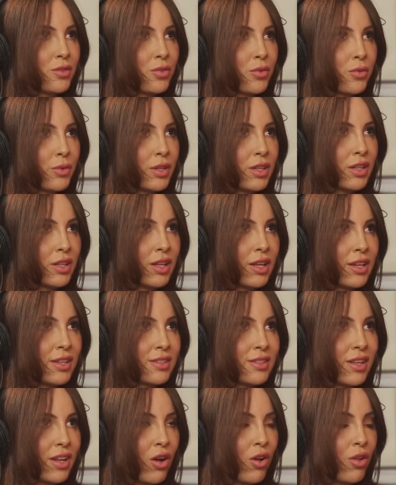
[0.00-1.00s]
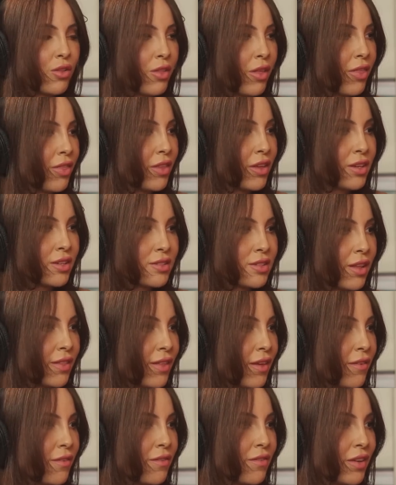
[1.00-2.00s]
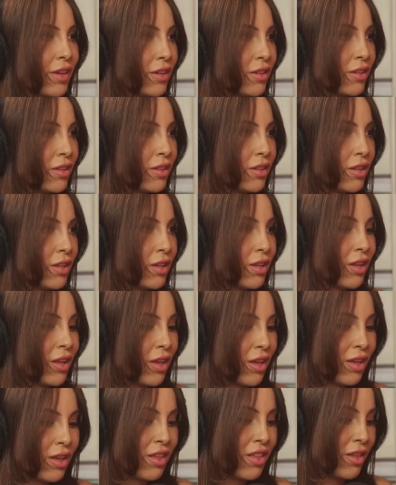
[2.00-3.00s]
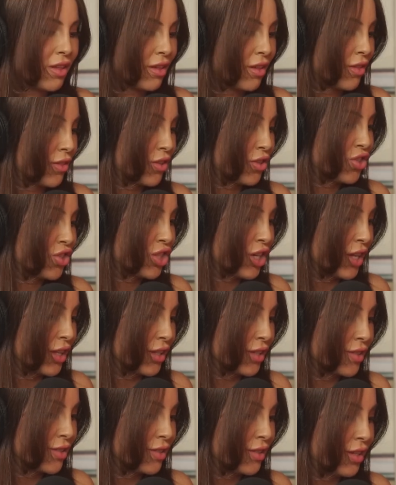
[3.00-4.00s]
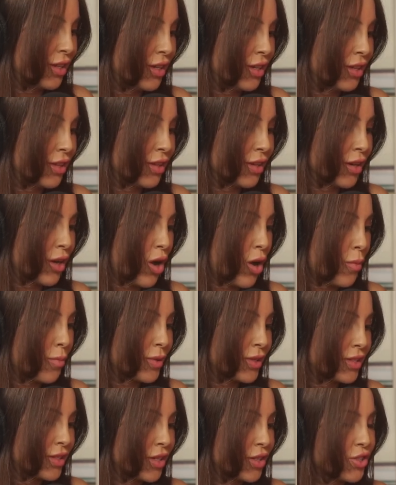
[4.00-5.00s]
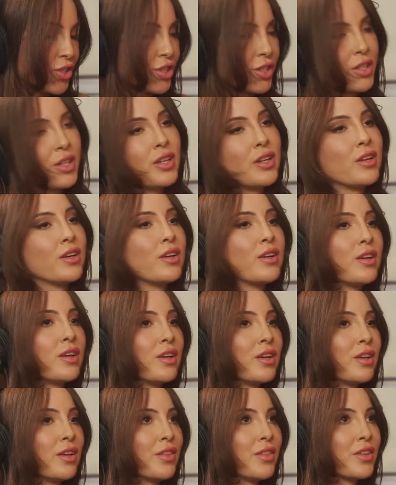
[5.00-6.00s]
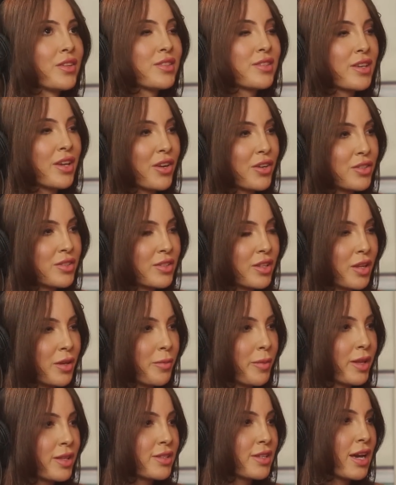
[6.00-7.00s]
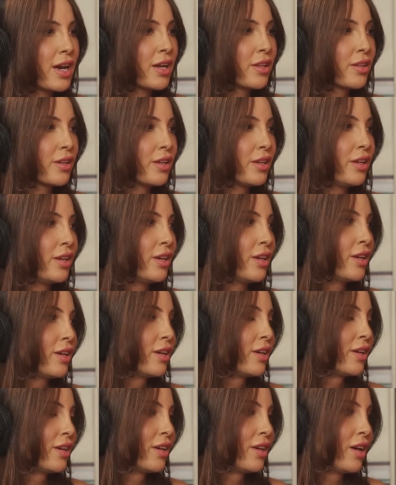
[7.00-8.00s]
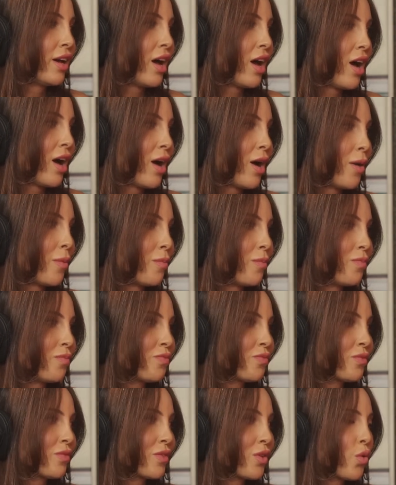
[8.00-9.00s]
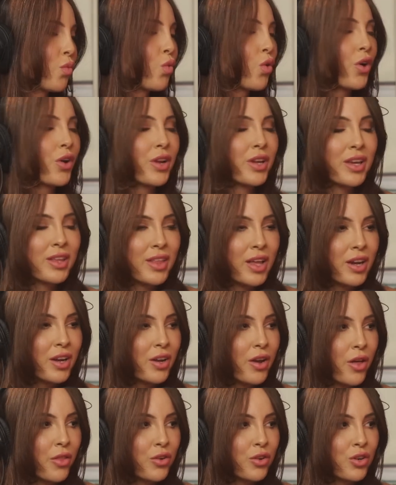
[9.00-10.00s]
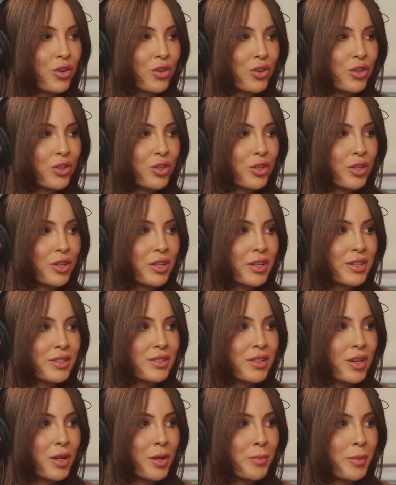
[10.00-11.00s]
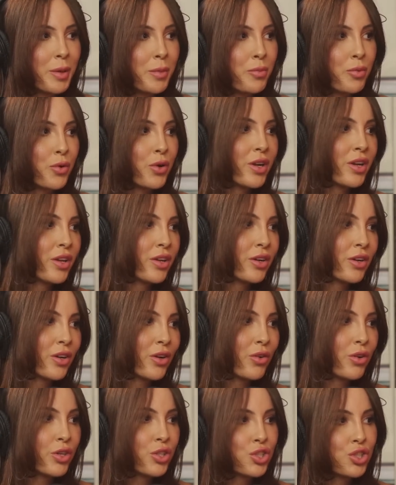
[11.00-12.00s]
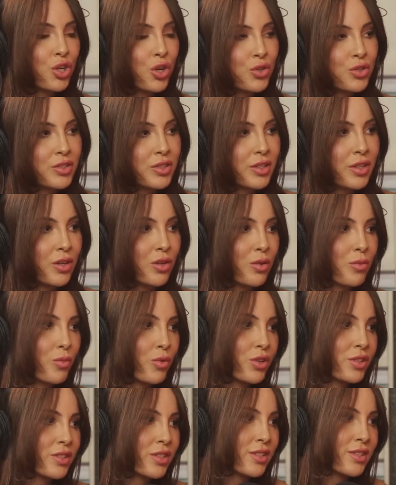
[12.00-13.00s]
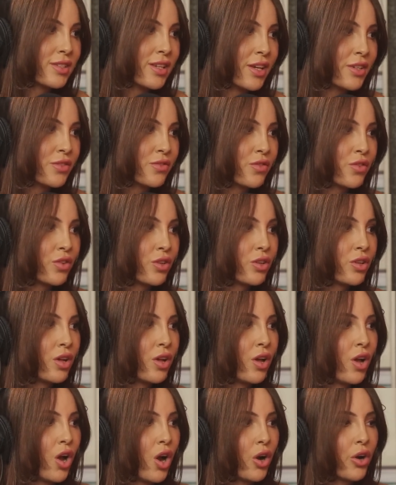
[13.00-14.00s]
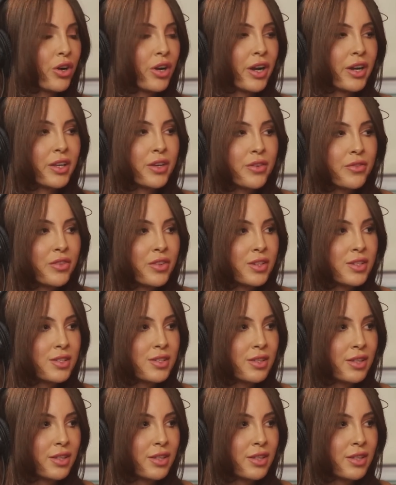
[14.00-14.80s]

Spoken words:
to realize that all the things that they feel, the jealousy, the competition, the scarcity mentality, worrying that another girl is going to be prettier or chosen or more successful, or any of these